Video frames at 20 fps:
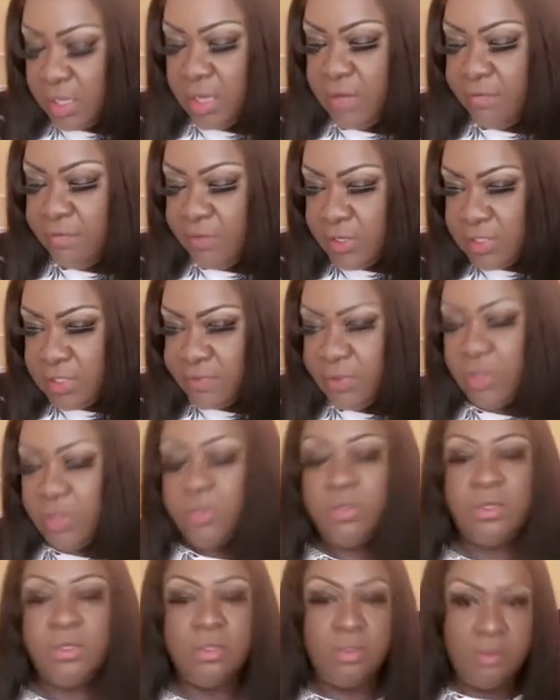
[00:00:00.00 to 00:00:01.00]
first of all,
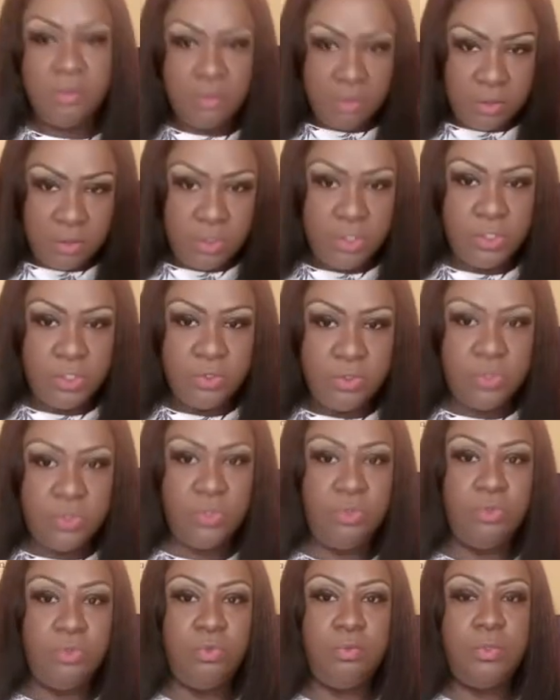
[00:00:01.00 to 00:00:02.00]
go to
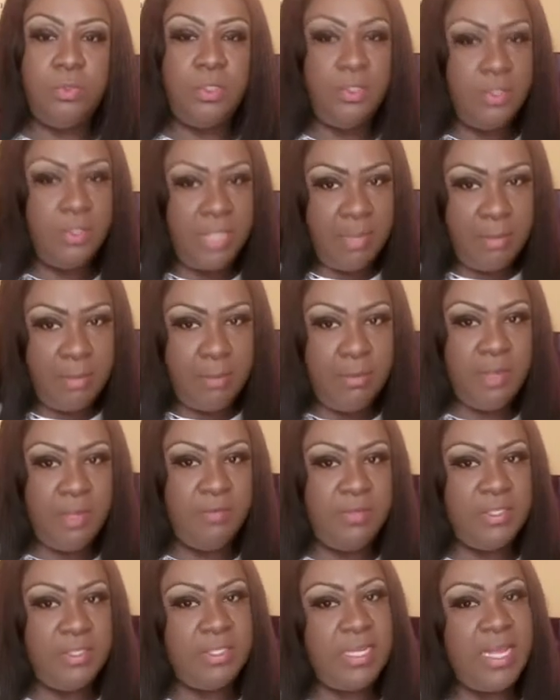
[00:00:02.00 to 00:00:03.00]
YouTube, look at my
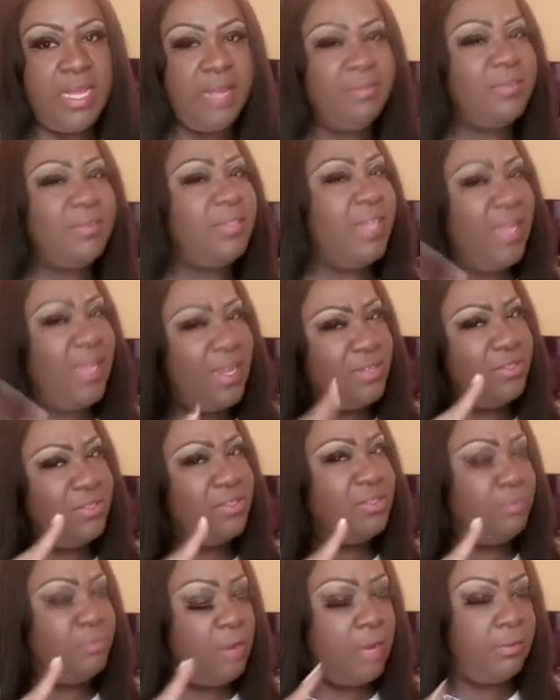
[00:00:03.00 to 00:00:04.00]
previous lives. The answer
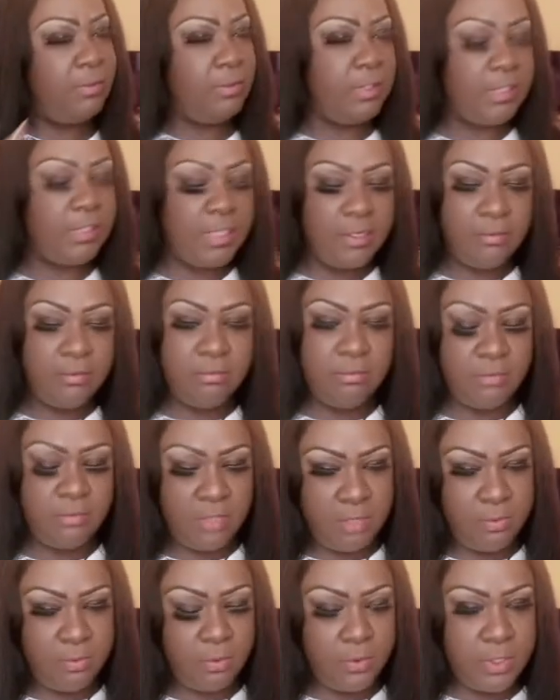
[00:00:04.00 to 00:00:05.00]
is probably there,
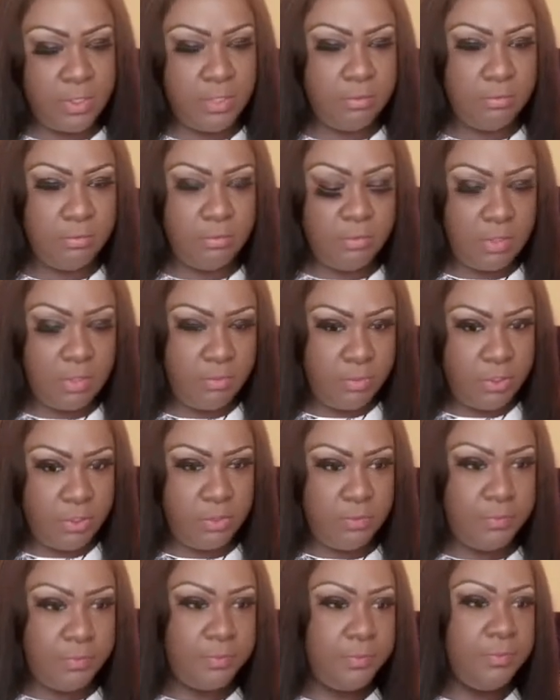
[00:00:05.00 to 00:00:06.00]
number one. Number
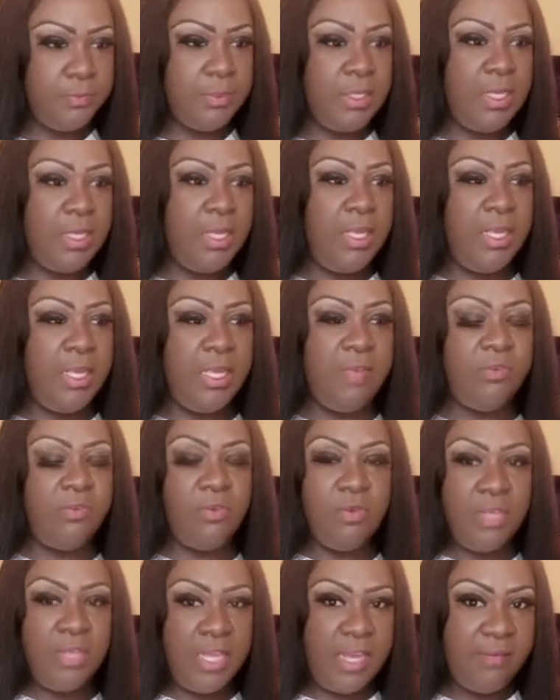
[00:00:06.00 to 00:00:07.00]
two, if you
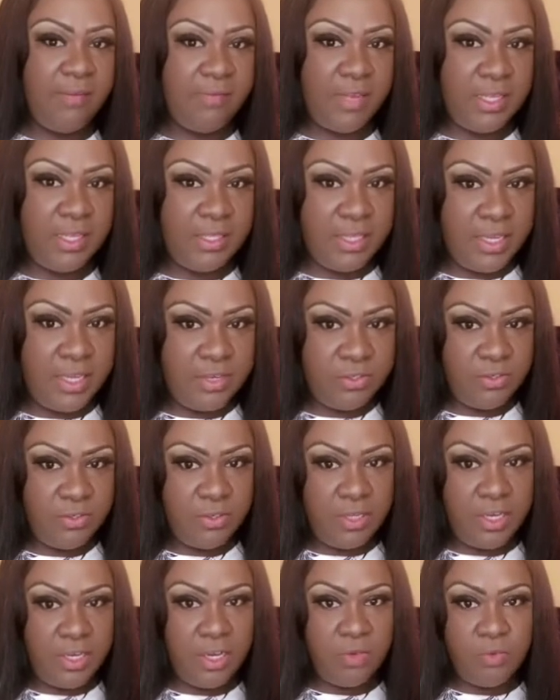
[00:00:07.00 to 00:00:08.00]
can't find the answer
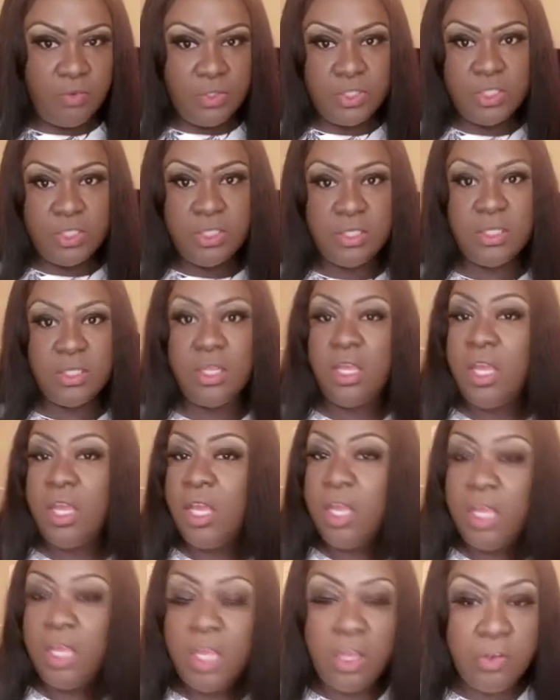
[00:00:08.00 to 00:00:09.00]
there, which is
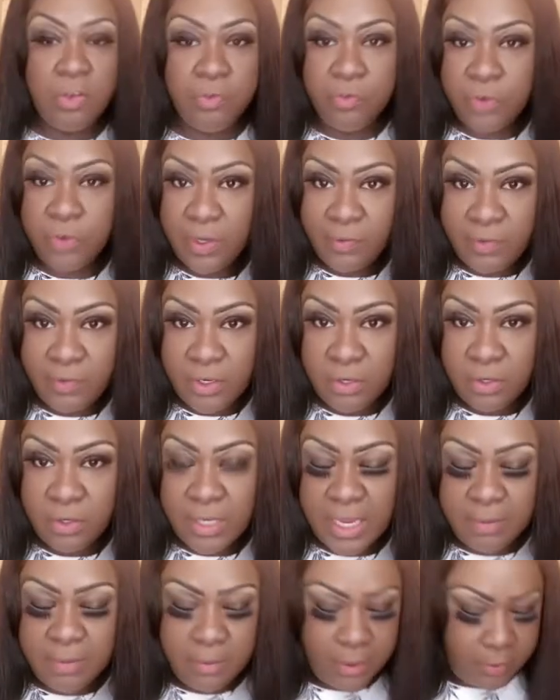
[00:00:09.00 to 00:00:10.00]
a free video
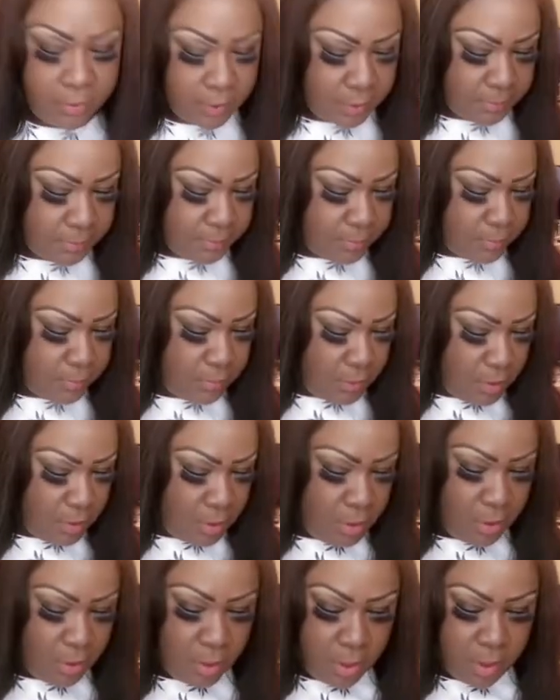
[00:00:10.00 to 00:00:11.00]
library,
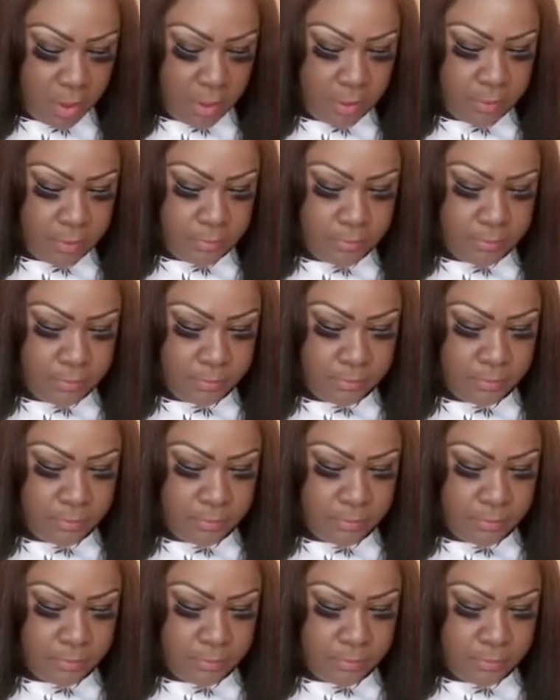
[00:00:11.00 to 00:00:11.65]
um,